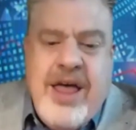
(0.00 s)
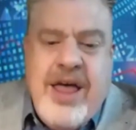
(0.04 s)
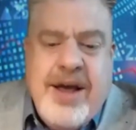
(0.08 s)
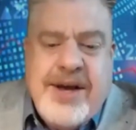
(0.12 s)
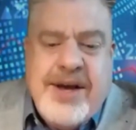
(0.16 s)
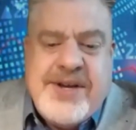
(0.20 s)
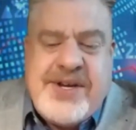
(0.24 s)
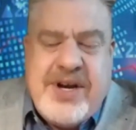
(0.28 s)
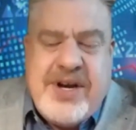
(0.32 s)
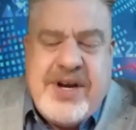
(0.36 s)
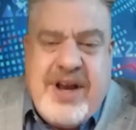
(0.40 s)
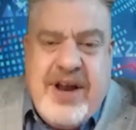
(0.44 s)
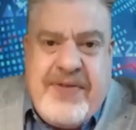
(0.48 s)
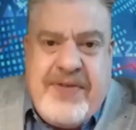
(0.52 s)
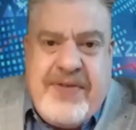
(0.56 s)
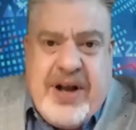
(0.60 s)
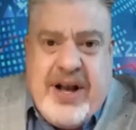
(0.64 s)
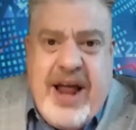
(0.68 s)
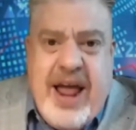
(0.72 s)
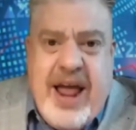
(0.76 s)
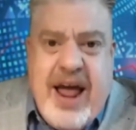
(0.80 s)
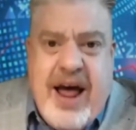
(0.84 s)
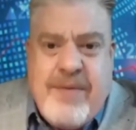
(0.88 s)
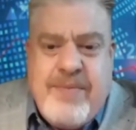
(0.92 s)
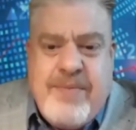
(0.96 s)
you
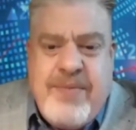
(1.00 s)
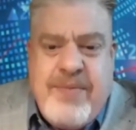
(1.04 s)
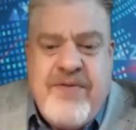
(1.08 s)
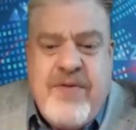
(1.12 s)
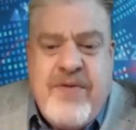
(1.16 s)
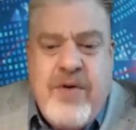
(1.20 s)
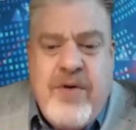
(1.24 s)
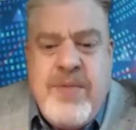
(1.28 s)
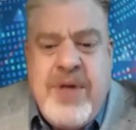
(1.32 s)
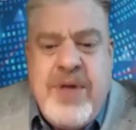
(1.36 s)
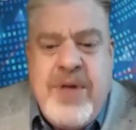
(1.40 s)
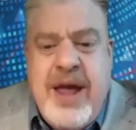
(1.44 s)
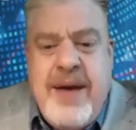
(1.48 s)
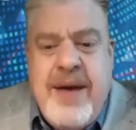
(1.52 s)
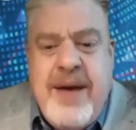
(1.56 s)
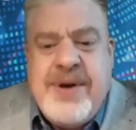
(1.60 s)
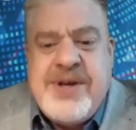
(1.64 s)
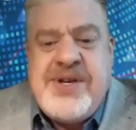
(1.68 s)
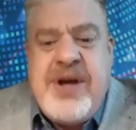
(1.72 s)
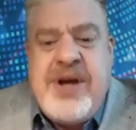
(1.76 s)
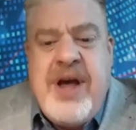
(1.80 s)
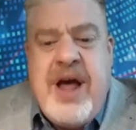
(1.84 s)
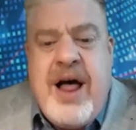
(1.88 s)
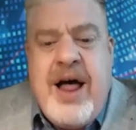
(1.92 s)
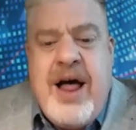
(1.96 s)
significantly outperform the
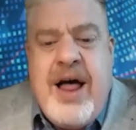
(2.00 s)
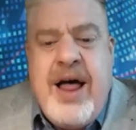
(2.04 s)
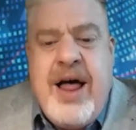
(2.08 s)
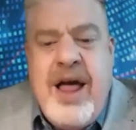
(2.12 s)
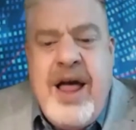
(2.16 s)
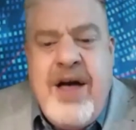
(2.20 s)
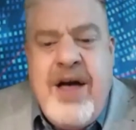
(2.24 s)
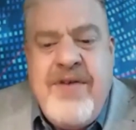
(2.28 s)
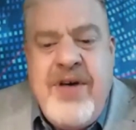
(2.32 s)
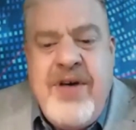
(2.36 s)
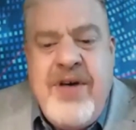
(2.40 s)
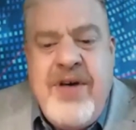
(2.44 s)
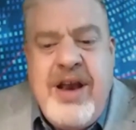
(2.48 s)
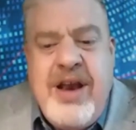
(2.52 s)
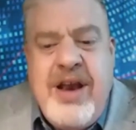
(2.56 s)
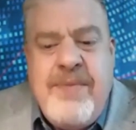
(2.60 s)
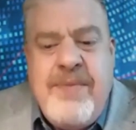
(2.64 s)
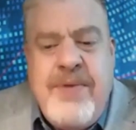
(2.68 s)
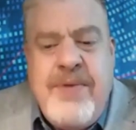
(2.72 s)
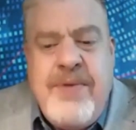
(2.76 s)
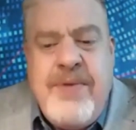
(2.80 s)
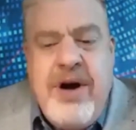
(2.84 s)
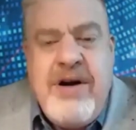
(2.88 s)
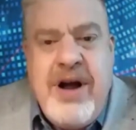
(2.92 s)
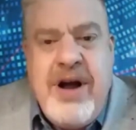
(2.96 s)
MSCI over any
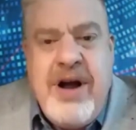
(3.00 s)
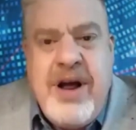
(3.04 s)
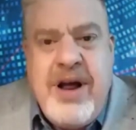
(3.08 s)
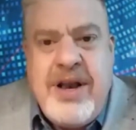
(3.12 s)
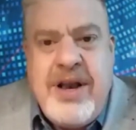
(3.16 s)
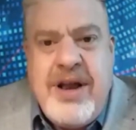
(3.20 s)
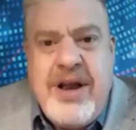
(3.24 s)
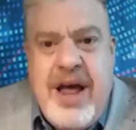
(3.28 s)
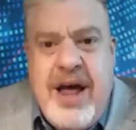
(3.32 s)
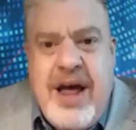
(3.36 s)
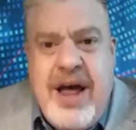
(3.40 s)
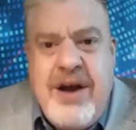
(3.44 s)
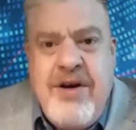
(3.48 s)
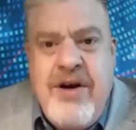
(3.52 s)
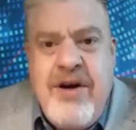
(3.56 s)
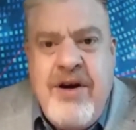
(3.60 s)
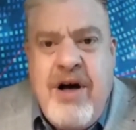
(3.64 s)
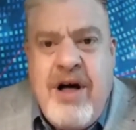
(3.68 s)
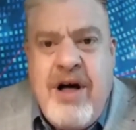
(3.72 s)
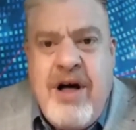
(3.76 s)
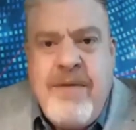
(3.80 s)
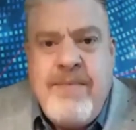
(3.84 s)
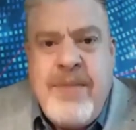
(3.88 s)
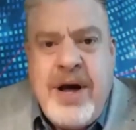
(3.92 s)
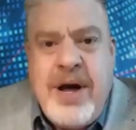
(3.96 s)
period, and you
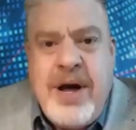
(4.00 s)
are